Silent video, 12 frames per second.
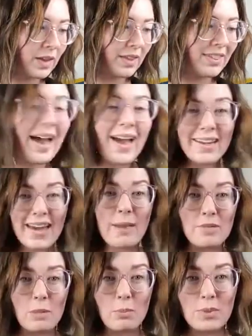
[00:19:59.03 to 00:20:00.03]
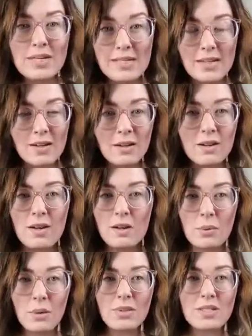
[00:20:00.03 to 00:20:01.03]
That kept him busy,
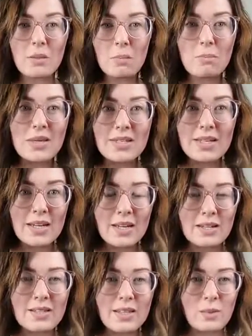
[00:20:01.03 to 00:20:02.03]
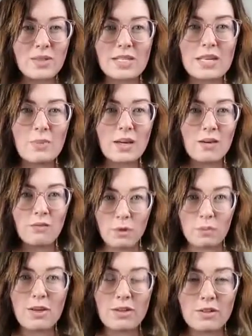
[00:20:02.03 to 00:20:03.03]
but it wasn't the busyness that was keeping him
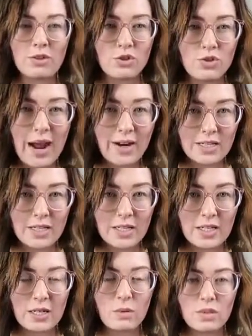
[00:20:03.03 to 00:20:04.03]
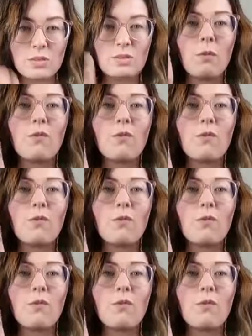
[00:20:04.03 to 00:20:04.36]
from being distracted. It was the